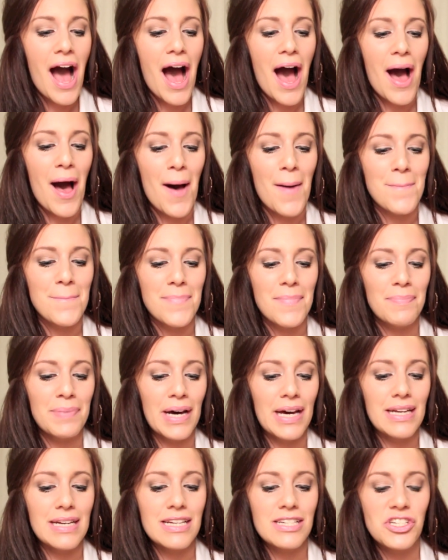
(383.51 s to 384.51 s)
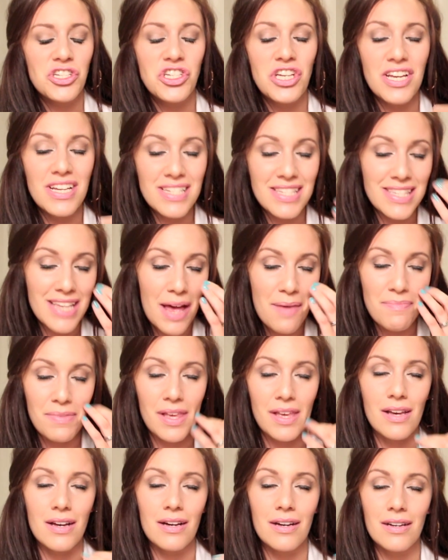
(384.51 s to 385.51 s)
But she sent
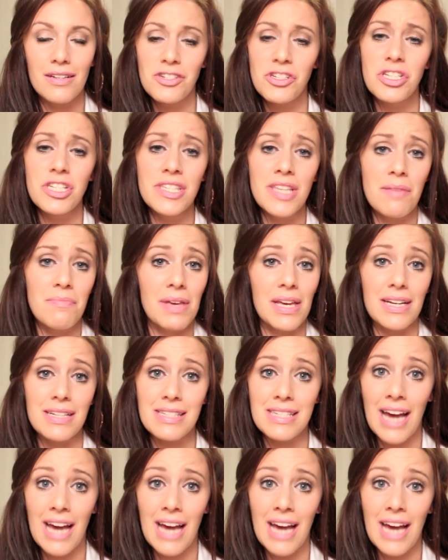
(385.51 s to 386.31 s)
me a